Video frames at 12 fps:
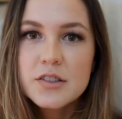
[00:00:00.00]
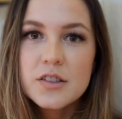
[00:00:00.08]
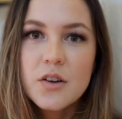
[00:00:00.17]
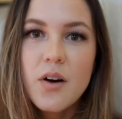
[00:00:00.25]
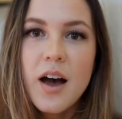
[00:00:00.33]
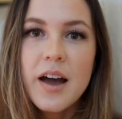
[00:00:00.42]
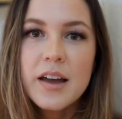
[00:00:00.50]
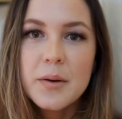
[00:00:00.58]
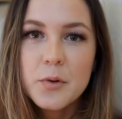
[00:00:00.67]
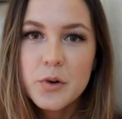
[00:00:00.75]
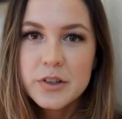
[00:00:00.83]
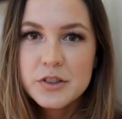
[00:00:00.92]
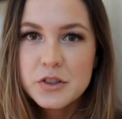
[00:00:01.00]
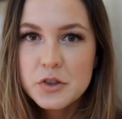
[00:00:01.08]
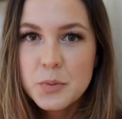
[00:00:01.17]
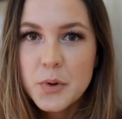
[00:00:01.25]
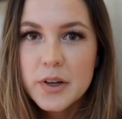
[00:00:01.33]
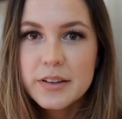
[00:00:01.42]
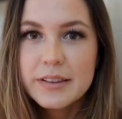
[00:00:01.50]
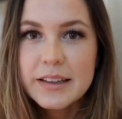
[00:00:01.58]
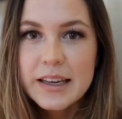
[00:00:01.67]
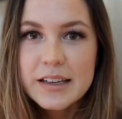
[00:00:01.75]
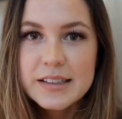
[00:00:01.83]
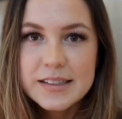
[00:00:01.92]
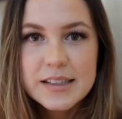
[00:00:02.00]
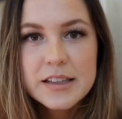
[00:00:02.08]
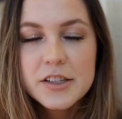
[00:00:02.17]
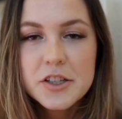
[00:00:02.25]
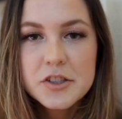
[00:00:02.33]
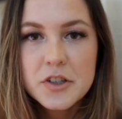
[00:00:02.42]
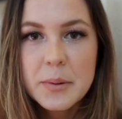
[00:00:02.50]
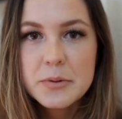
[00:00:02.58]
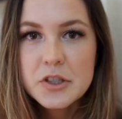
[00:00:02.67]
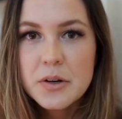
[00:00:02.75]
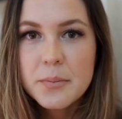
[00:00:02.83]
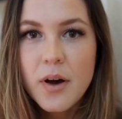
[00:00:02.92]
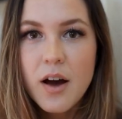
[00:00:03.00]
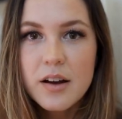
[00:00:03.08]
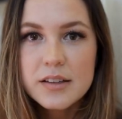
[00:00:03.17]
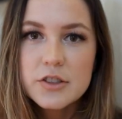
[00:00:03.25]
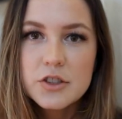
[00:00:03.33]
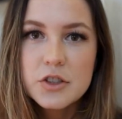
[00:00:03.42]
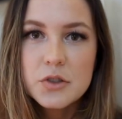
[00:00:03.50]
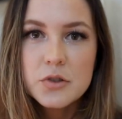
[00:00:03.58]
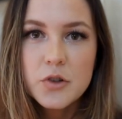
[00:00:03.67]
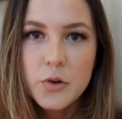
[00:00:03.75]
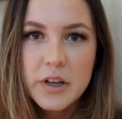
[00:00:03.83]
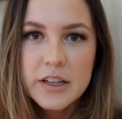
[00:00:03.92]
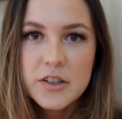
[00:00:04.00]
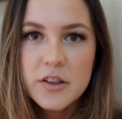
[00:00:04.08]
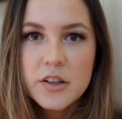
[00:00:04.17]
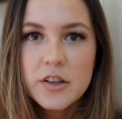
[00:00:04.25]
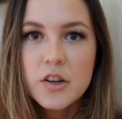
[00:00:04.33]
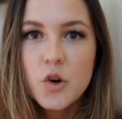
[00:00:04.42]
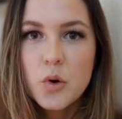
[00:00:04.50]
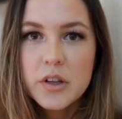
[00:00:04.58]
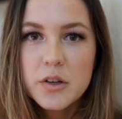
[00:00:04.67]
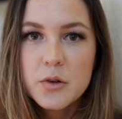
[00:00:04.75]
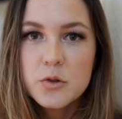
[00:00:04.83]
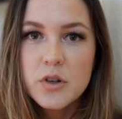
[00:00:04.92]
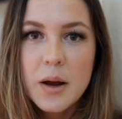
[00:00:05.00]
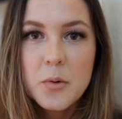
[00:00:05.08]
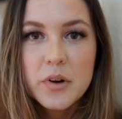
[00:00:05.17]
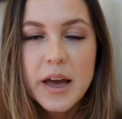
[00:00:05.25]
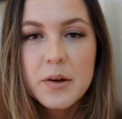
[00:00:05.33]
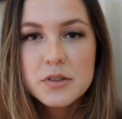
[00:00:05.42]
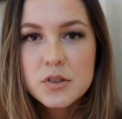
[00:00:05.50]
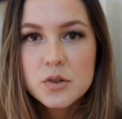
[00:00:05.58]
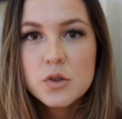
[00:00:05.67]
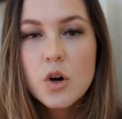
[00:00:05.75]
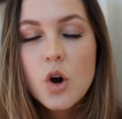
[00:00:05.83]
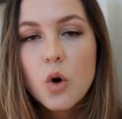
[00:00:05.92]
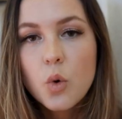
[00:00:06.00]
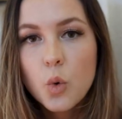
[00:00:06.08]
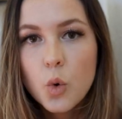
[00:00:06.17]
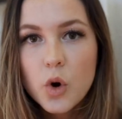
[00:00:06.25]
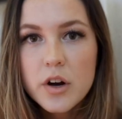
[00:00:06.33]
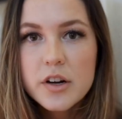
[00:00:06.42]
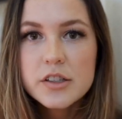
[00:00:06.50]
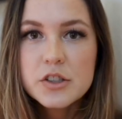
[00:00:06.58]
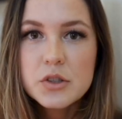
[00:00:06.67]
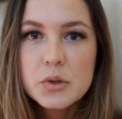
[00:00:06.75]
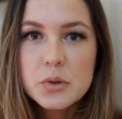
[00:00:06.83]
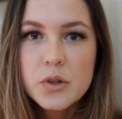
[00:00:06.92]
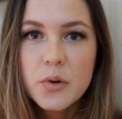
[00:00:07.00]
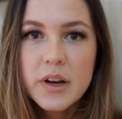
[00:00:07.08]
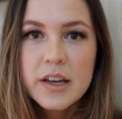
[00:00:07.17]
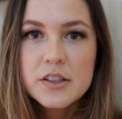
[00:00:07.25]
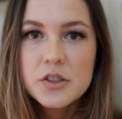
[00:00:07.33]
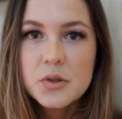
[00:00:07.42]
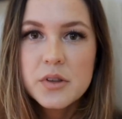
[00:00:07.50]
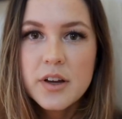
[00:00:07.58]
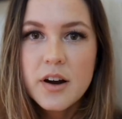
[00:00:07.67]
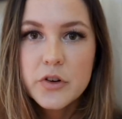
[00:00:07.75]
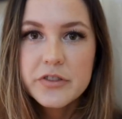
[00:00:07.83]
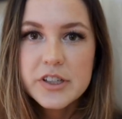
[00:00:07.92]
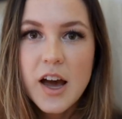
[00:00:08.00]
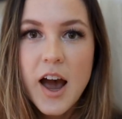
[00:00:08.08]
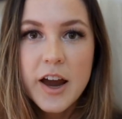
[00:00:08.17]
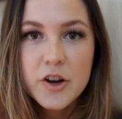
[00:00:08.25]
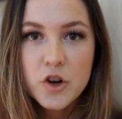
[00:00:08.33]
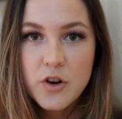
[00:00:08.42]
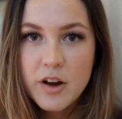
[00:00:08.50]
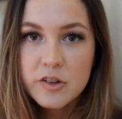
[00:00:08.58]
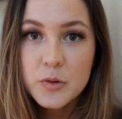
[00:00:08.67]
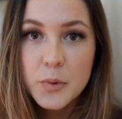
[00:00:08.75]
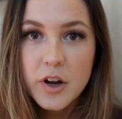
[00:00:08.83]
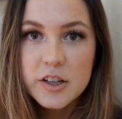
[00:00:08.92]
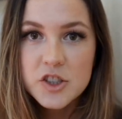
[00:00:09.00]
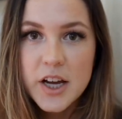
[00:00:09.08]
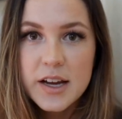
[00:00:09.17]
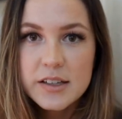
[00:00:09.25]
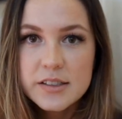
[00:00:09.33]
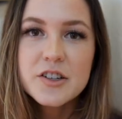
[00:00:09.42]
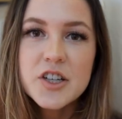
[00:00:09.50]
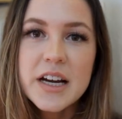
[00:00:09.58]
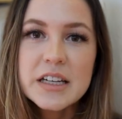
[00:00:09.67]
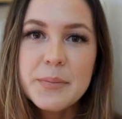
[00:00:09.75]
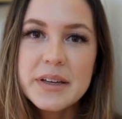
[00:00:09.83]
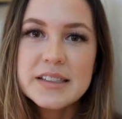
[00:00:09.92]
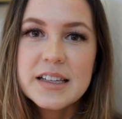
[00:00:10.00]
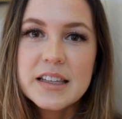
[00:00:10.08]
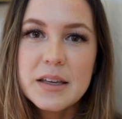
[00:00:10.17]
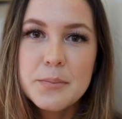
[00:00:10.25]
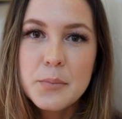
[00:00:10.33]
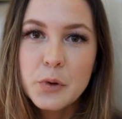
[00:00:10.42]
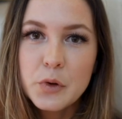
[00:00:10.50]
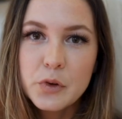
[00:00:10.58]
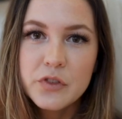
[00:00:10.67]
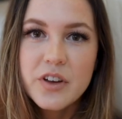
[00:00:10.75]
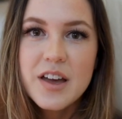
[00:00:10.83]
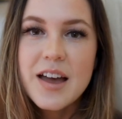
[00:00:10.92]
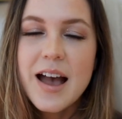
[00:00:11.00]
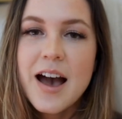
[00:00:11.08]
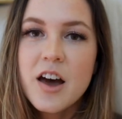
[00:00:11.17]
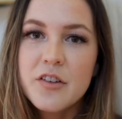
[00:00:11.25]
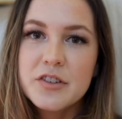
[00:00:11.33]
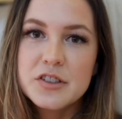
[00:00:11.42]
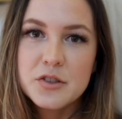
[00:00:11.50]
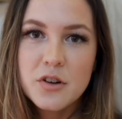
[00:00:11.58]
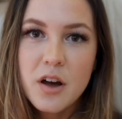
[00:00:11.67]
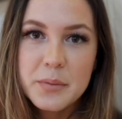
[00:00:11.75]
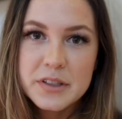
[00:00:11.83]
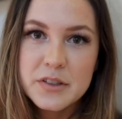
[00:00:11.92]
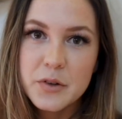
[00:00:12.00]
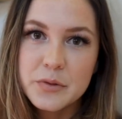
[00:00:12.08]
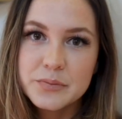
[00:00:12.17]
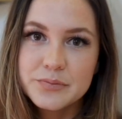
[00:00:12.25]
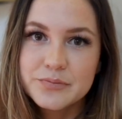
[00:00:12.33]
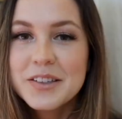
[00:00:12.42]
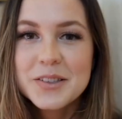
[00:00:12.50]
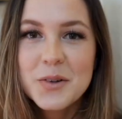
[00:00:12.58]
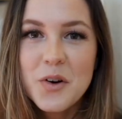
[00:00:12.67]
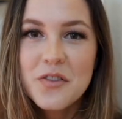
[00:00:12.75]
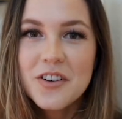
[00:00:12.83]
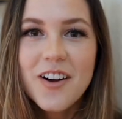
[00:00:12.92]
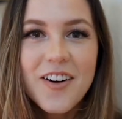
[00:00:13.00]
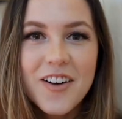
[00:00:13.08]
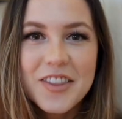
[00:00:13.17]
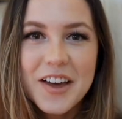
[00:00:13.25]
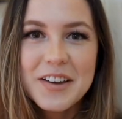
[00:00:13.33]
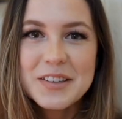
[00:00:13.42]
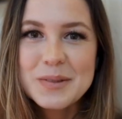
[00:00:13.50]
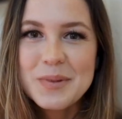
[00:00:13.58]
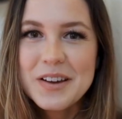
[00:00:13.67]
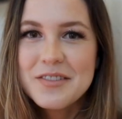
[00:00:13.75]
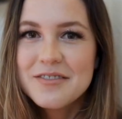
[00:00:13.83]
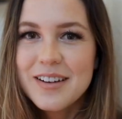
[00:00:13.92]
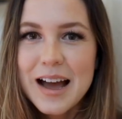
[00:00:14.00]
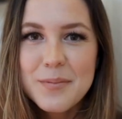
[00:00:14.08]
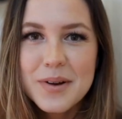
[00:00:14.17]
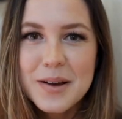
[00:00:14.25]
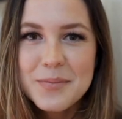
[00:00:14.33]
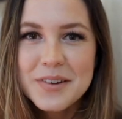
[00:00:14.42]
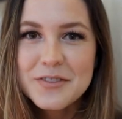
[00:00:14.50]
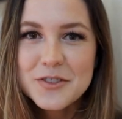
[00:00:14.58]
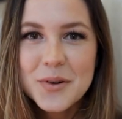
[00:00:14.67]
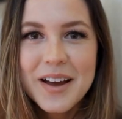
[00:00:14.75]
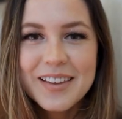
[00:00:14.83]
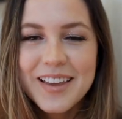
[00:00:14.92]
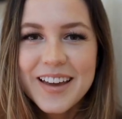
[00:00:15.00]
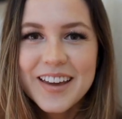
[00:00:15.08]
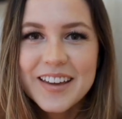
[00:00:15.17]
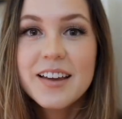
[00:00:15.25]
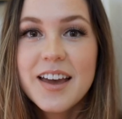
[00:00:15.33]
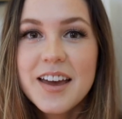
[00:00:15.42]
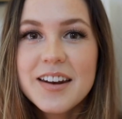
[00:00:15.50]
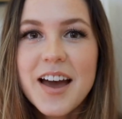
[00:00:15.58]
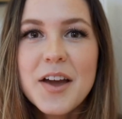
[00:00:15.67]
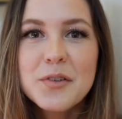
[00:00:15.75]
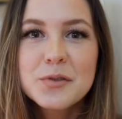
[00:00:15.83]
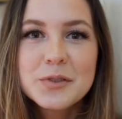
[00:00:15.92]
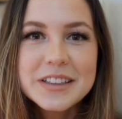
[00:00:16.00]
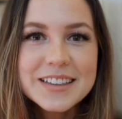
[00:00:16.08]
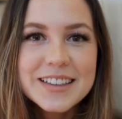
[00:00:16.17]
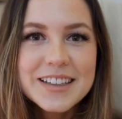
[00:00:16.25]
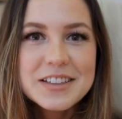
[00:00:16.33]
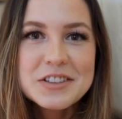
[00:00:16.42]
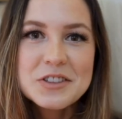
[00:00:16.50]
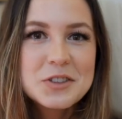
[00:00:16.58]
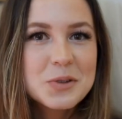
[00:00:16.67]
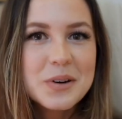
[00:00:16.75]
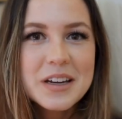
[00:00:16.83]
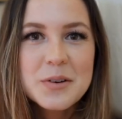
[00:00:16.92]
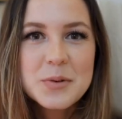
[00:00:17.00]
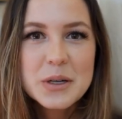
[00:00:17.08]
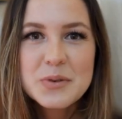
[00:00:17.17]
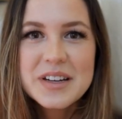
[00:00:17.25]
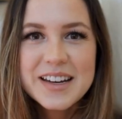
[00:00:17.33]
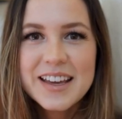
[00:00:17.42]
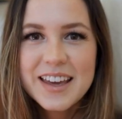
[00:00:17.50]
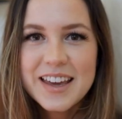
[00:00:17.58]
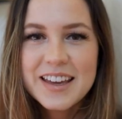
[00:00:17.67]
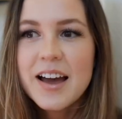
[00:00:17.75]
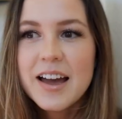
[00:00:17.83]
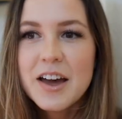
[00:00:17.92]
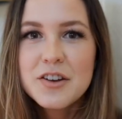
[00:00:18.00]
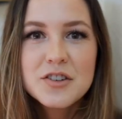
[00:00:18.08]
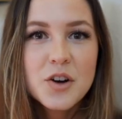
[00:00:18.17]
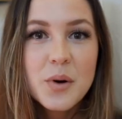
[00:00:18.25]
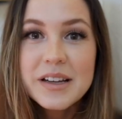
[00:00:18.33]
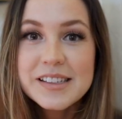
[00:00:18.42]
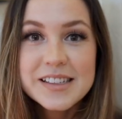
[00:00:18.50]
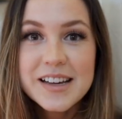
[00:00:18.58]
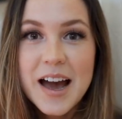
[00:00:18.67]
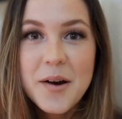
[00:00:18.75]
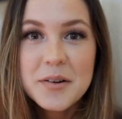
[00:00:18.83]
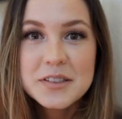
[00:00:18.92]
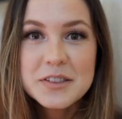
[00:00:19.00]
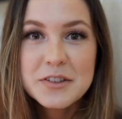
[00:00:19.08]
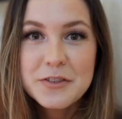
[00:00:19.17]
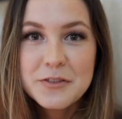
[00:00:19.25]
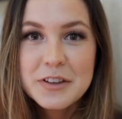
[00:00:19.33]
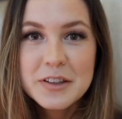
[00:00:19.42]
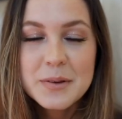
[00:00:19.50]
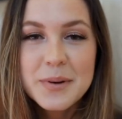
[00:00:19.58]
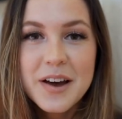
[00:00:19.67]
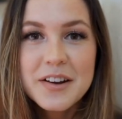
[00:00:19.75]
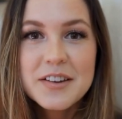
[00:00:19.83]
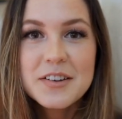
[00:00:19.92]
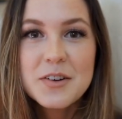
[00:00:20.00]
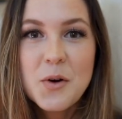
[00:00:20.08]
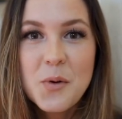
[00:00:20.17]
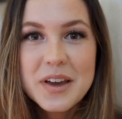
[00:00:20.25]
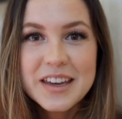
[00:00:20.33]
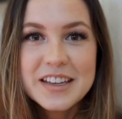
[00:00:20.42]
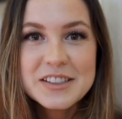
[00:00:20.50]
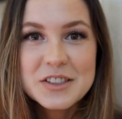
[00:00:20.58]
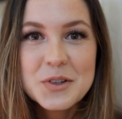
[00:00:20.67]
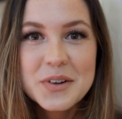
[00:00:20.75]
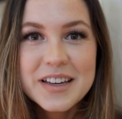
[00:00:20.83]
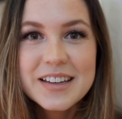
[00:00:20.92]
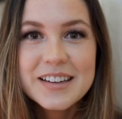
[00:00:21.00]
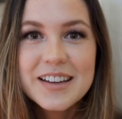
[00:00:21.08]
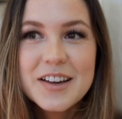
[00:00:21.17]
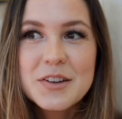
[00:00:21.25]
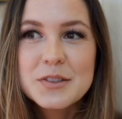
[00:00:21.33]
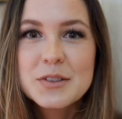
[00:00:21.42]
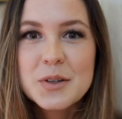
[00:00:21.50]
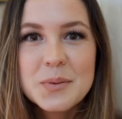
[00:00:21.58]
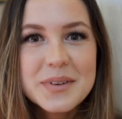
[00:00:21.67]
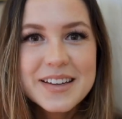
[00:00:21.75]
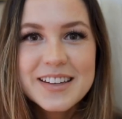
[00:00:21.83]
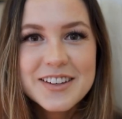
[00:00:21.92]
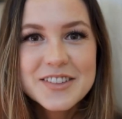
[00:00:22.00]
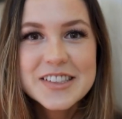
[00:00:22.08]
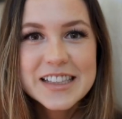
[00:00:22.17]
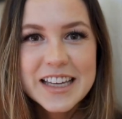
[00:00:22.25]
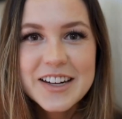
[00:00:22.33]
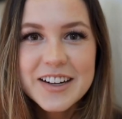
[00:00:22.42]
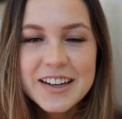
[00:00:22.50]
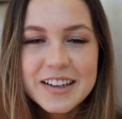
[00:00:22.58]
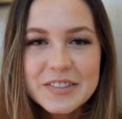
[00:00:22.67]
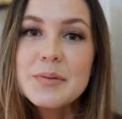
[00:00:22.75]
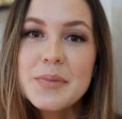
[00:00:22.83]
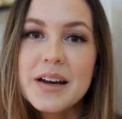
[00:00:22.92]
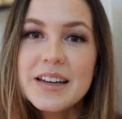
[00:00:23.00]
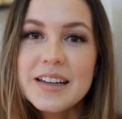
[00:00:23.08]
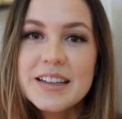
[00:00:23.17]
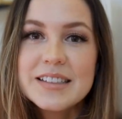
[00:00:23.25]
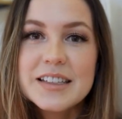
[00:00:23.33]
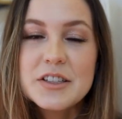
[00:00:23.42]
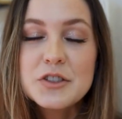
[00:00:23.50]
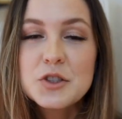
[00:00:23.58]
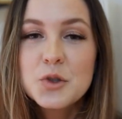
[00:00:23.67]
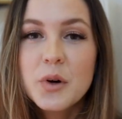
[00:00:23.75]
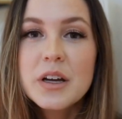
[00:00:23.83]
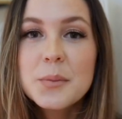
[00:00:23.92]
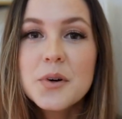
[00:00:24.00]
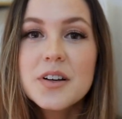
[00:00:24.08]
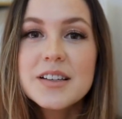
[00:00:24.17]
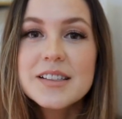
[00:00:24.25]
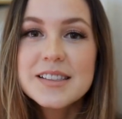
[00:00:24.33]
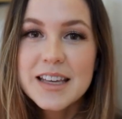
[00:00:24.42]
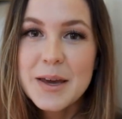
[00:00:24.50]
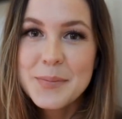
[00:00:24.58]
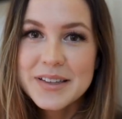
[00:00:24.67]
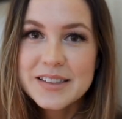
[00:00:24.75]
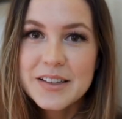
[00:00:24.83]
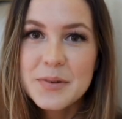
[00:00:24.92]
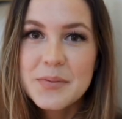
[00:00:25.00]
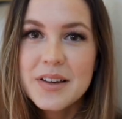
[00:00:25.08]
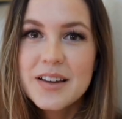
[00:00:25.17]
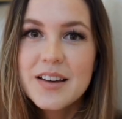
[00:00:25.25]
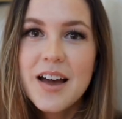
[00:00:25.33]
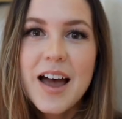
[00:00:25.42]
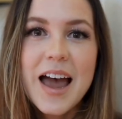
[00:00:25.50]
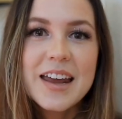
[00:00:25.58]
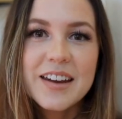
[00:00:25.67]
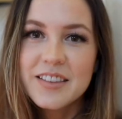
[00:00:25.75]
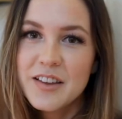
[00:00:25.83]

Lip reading: So I am going to put links in the description box to donate to the Quileute Tribal Council or to donate to their Move to Higher Ground project. They're trying to basically move out of a tsunami zone. So overall, that is my wrap up of Twilight. Again, I really enjoyed rereading it. I had no idea how I was going to feel about it going into it so many years later, but it is enjoyable escapism, and I